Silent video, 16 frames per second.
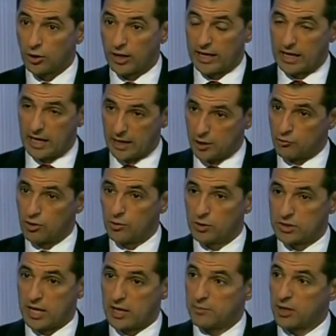Okay, and I agree
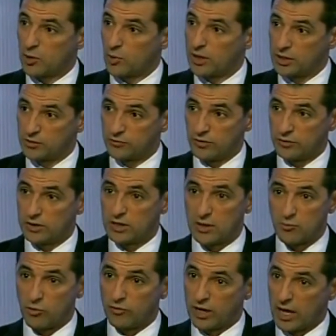with Dan, by the way, these
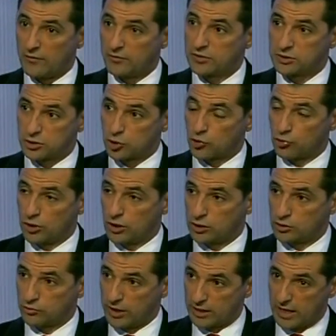50-day moving averages are
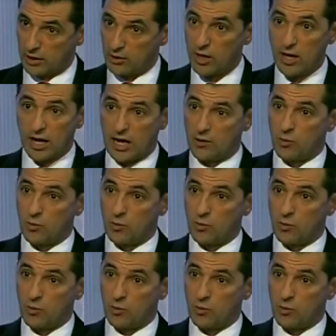critical right now.